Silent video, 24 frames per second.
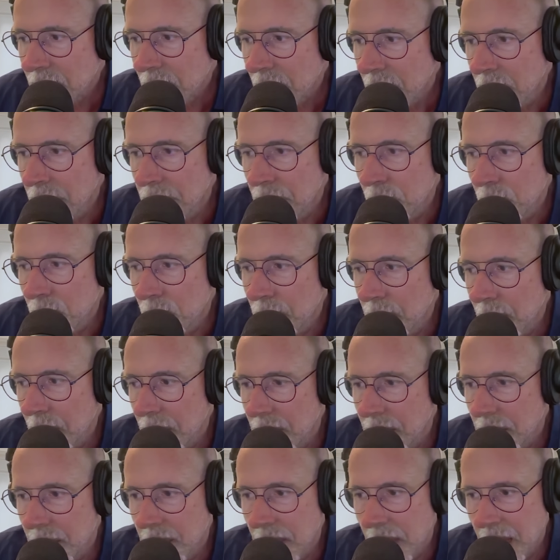if you look at
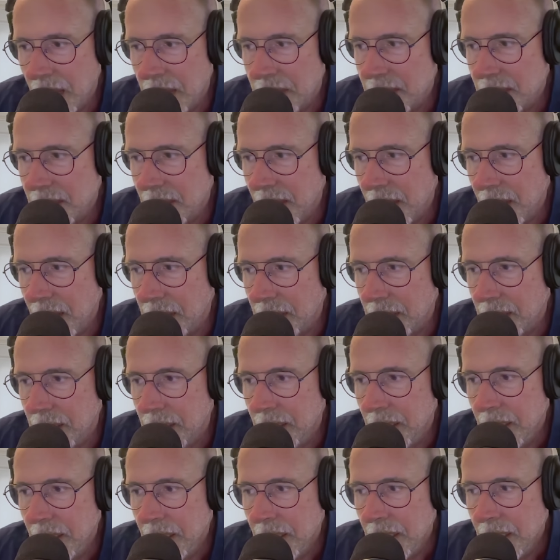the NASDAQ,
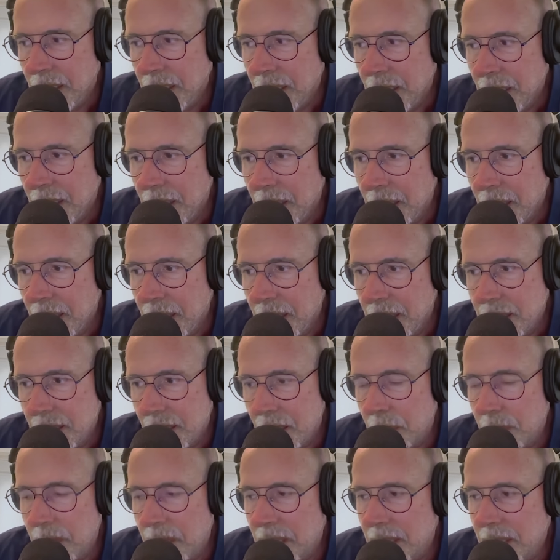this company